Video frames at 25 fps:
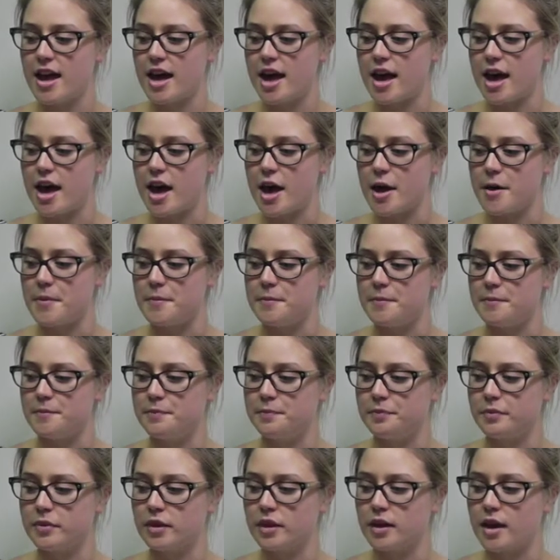
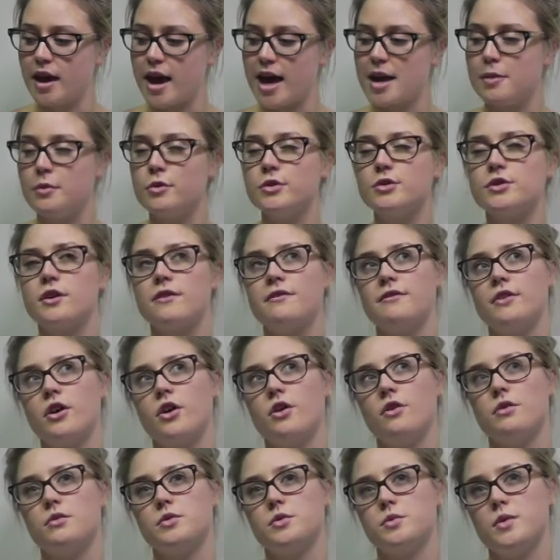And I'm also
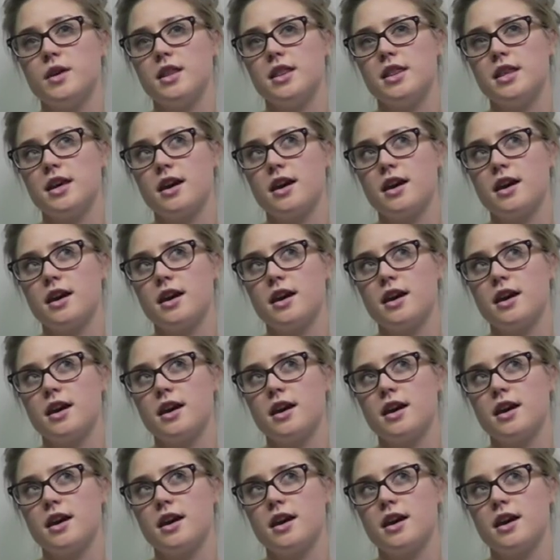involved with